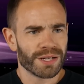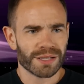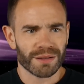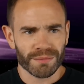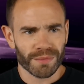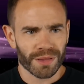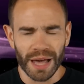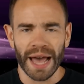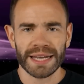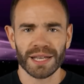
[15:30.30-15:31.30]
just
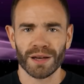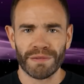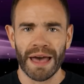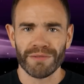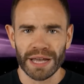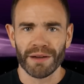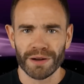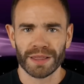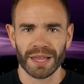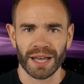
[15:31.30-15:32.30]
the idea of having
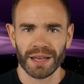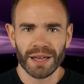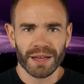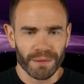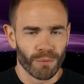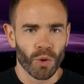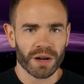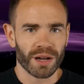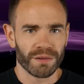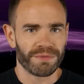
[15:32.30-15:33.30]
everything more
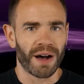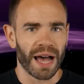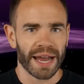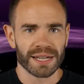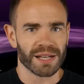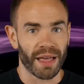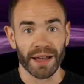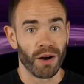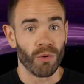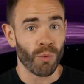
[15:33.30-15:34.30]
confined to
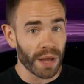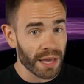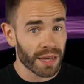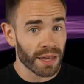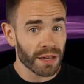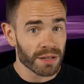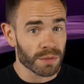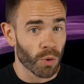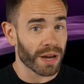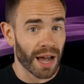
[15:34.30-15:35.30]
like a week,
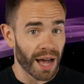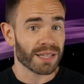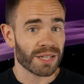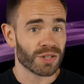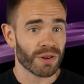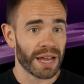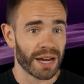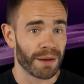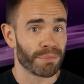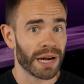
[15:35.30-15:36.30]
just more
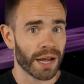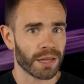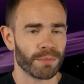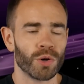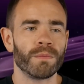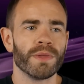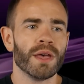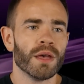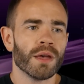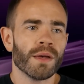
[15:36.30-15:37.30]
concentrated and predictable.
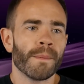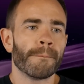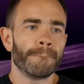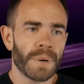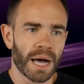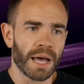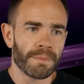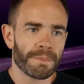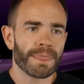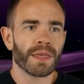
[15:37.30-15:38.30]

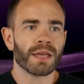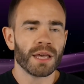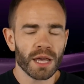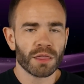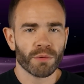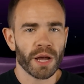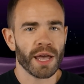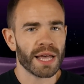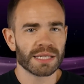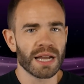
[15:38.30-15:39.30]
But
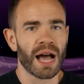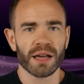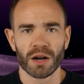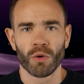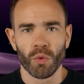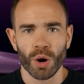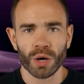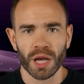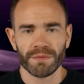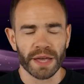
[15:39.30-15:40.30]
E3 is not going to
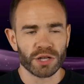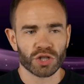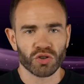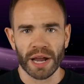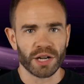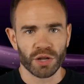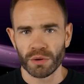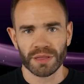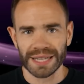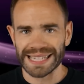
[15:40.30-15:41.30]
work if they just try to do
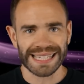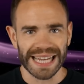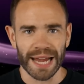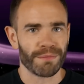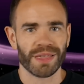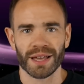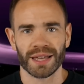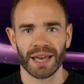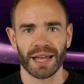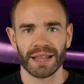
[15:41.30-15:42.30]
it the same thing
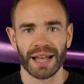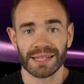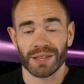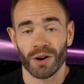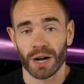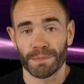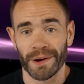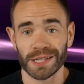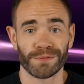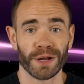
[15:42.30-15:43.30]
again. And that's the hard
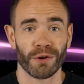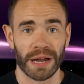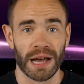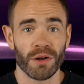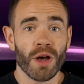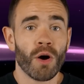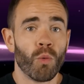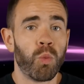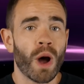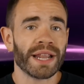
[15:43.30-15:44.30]
part is figuring out
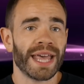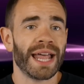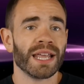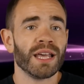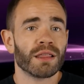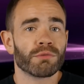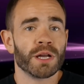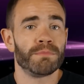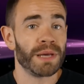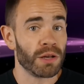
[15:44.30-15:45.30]
what can
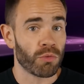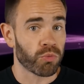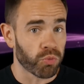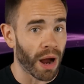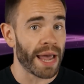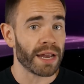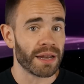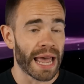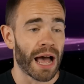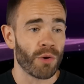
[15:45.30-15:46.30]
E3 be right
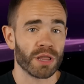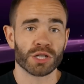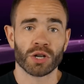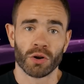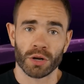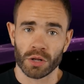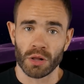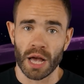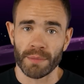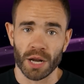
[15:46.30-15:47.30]
now in this current
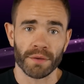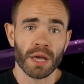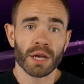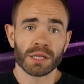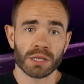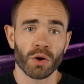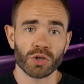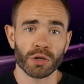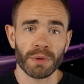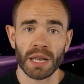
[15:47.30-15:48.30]
climate of
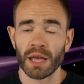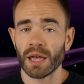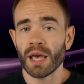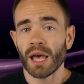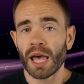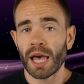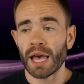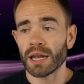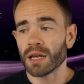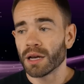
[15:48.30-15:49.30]
social media
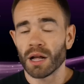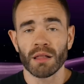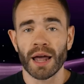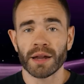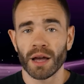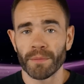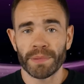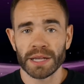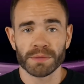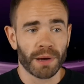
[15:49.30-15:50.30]
and a lot of
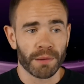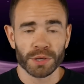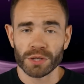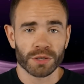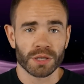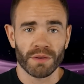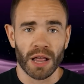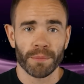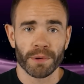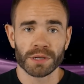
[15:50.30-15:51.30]
companies and publishers and
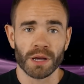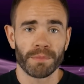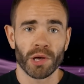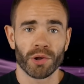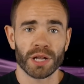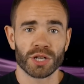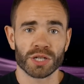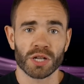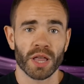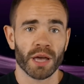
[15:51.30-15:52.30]
developers ability to
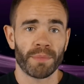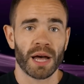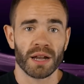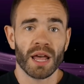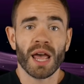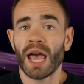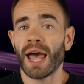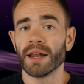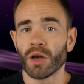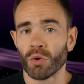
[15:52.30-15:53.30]
just click a button
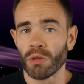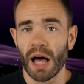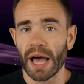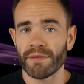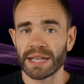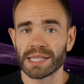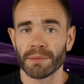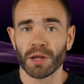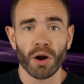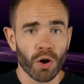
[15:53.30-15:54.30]
and go live and set
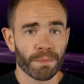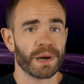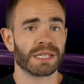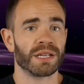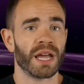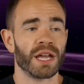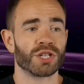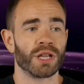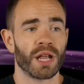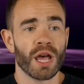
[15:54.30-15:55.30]
up their own
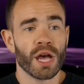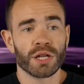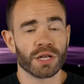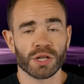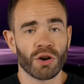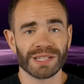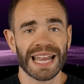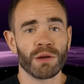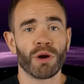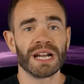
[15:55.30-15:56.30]
presentation that doesn't cost
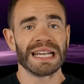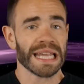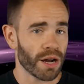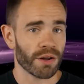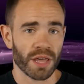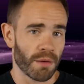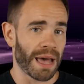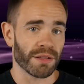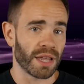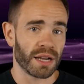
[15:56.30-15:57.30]
anywhere near the
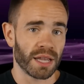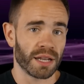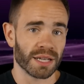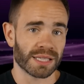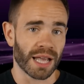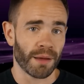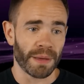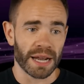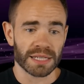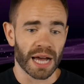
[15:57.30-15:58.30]
amount that it did to set up
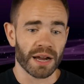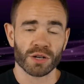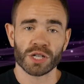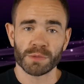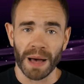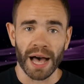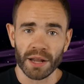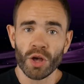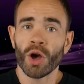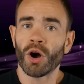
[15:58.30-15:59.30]
an entire
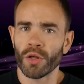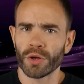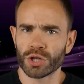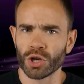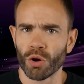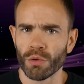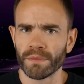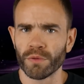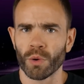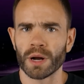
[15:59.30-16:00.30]
spot on the
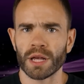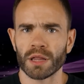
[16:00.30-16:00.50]
showroom floor at